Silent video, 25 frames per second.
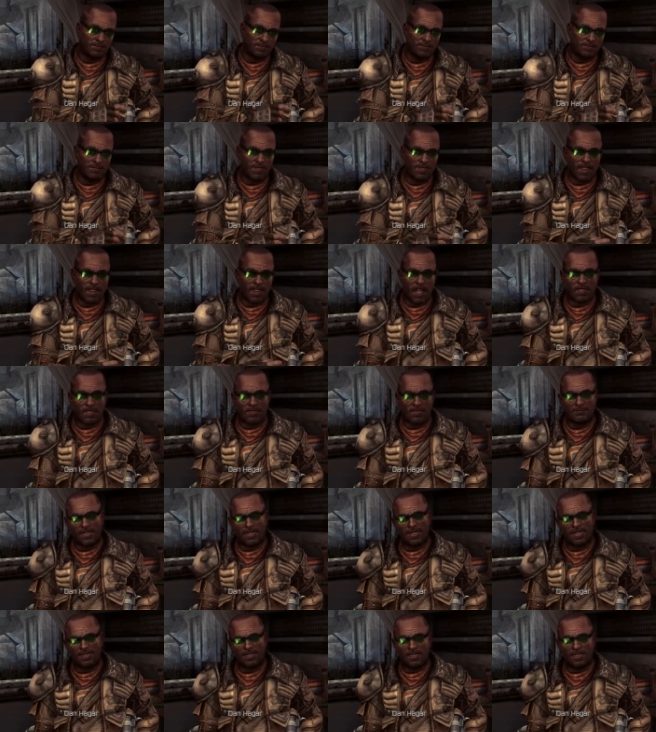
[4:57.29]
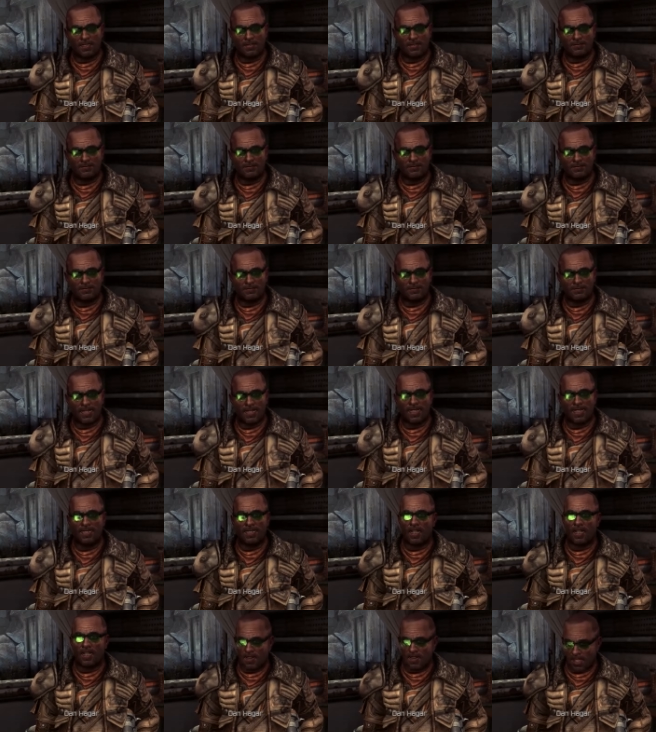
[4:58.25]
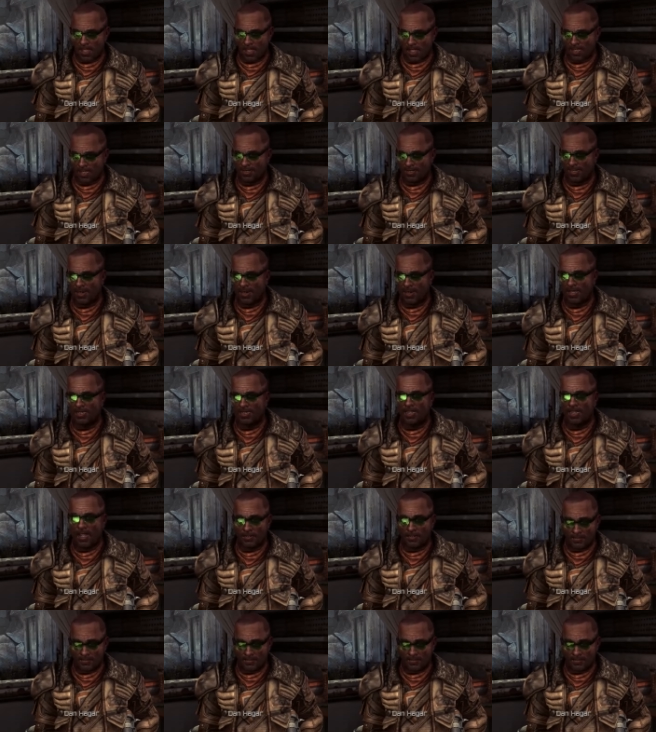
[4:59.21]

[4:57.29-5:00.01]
He needs me to shoot things.